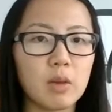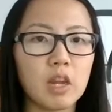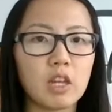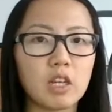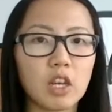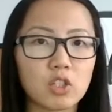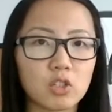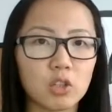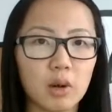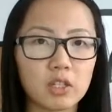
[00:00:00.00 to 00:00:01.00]
a yes or
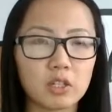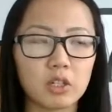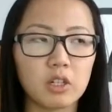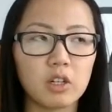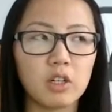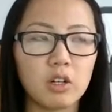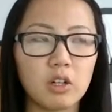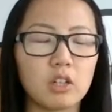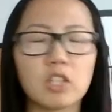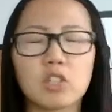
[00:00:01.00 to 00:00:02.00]
no answer,
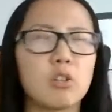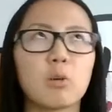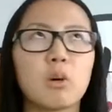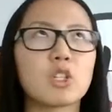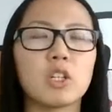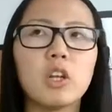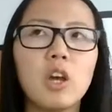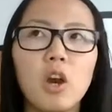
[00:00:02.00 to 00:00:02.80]
or yes or no question,